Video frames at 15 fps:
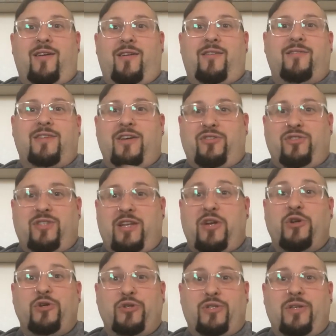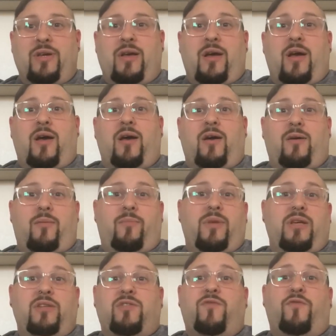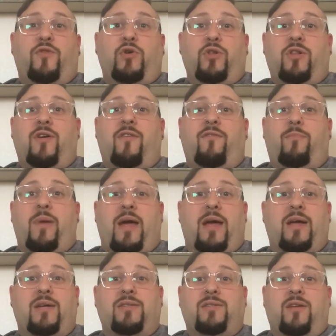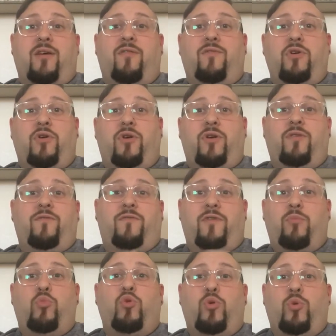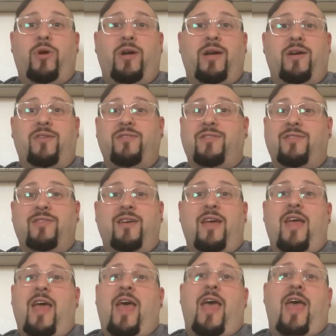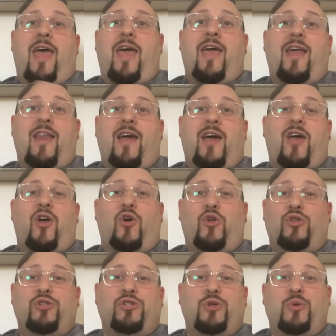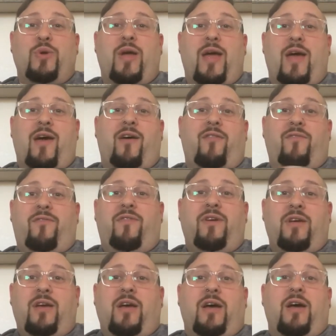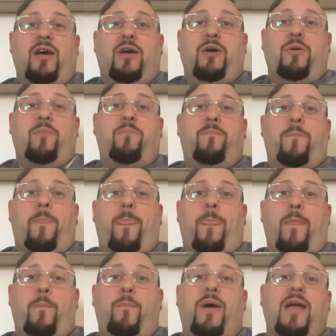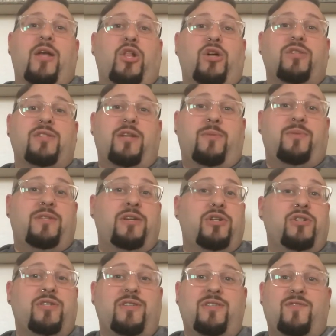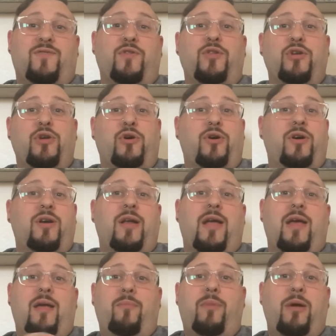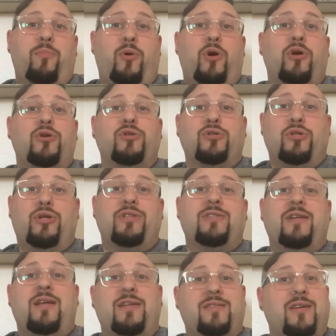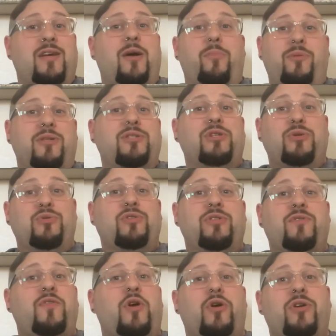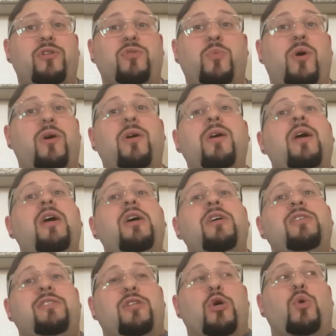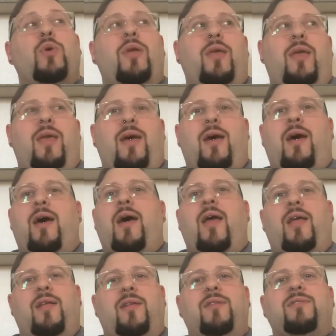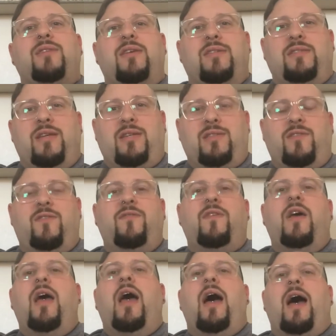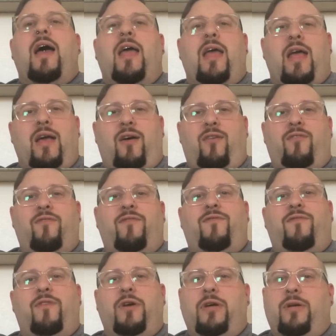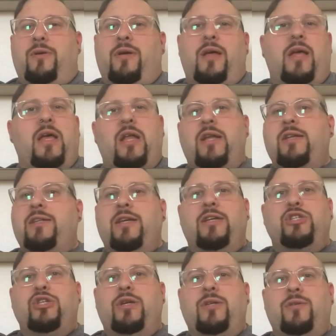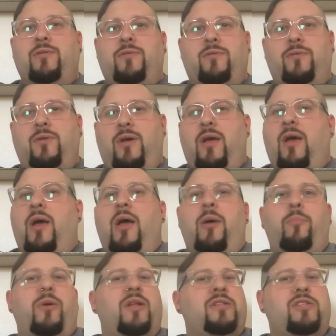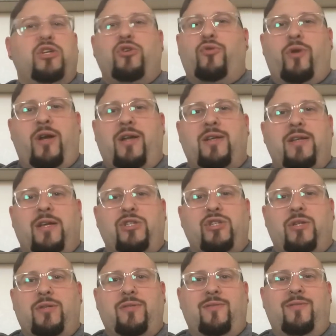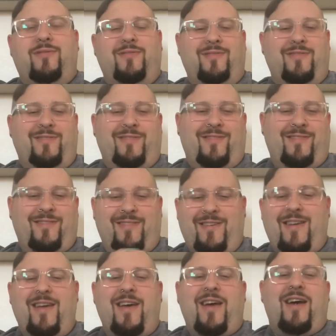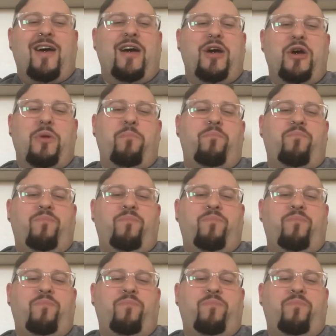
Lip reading: downstairs is full of bags of yarn from Wool Warehouse. And I also have my closet upstairs is full of yarn, and my partner's closet has a couple of totes of yarn as well. So yeah, it's excessive. I have an addiction, but it's a great addiction. Um,